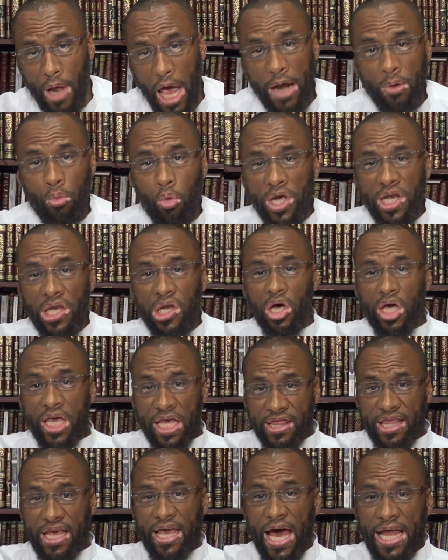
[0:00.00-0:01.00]
And we look
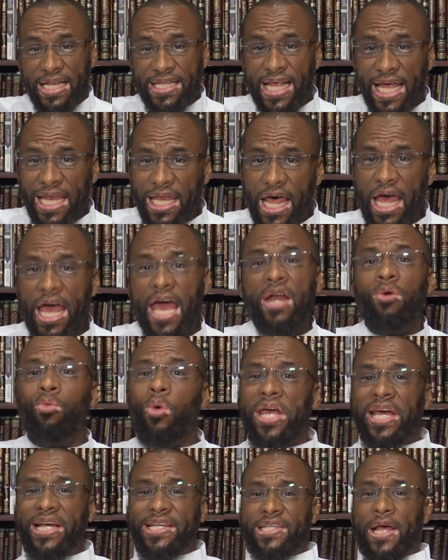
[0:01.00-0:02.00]
at the adilla, and
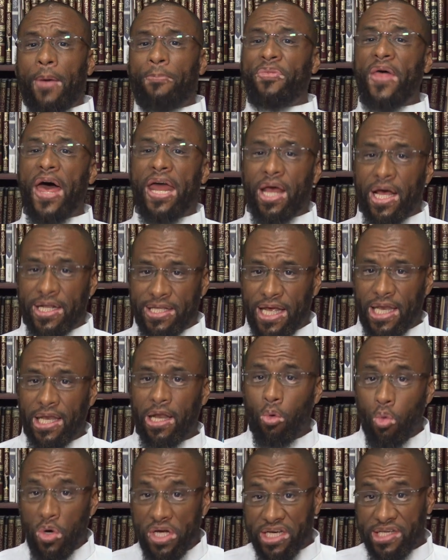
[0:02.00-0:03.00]
we accept that
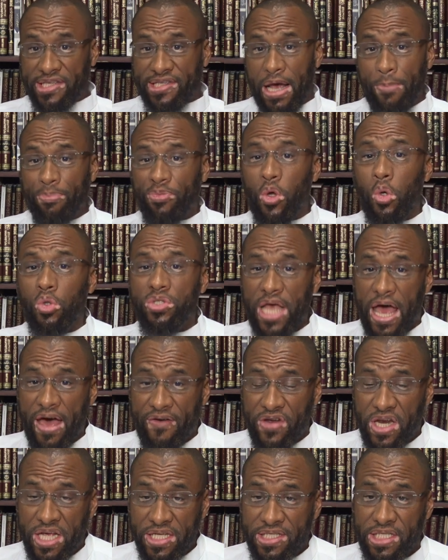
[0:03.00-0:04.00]
adilla, We accept those
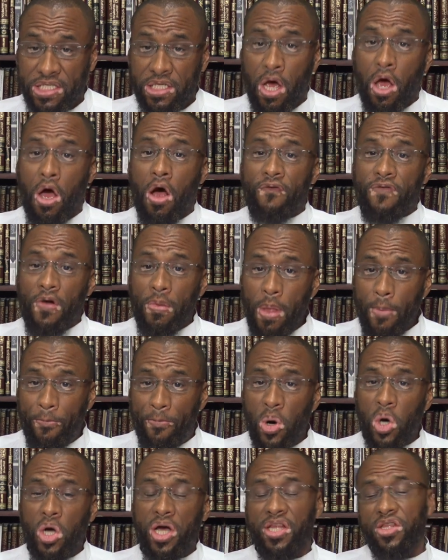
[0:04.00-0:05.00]
evidences from the
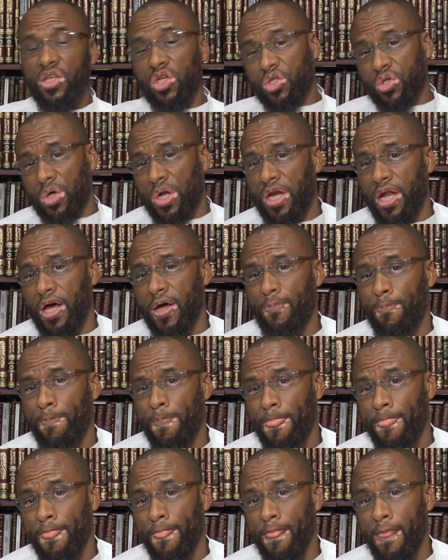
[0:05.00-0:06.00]
book and the Sunnah.
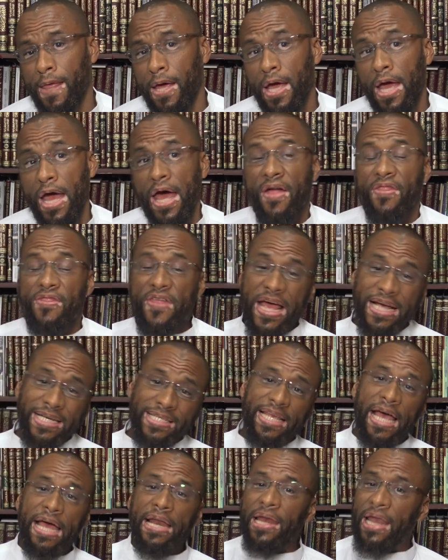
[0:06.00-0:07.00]
They
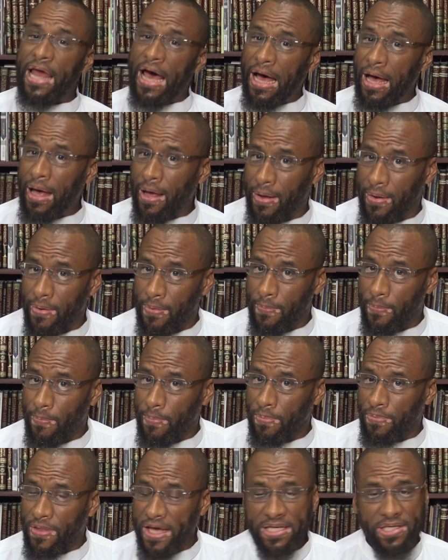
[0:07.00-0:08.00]
say la,
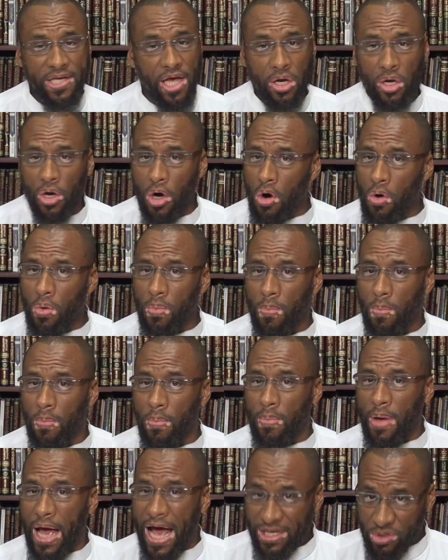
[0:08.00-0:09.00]
they say no,
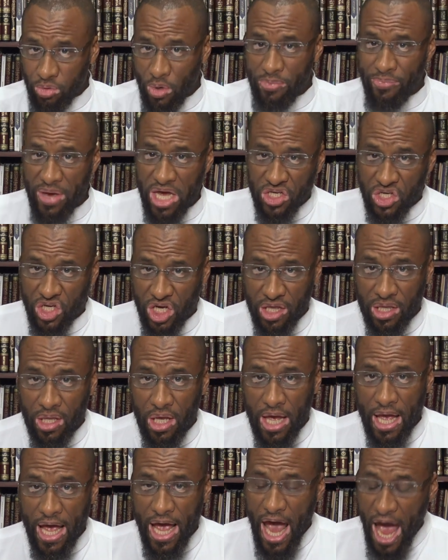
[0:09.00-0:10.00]
as we mentioned.
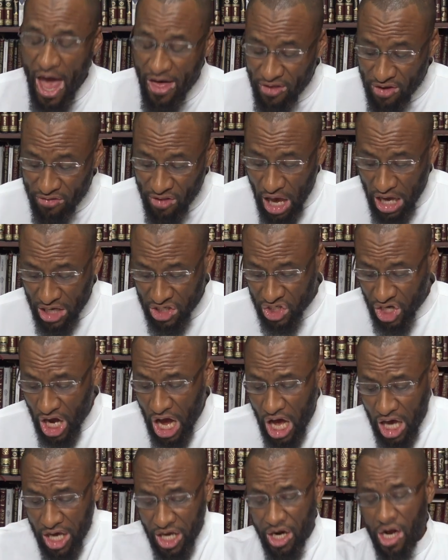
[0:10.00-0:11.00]
And then the
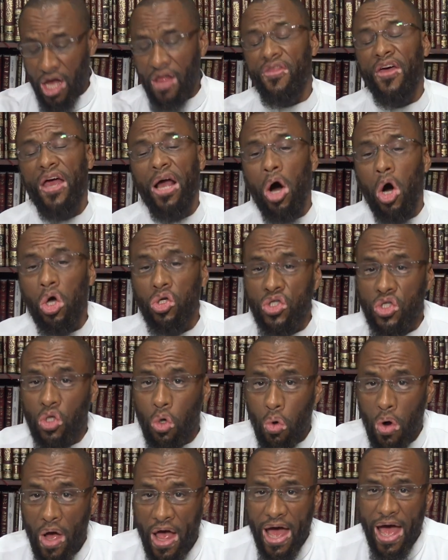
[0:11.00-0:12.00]
Asha'ira, they
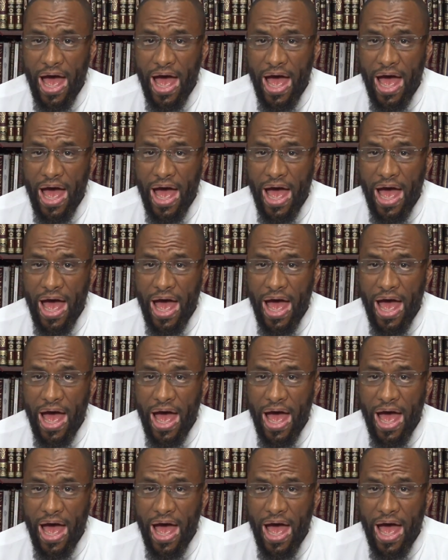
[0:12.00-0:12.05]
also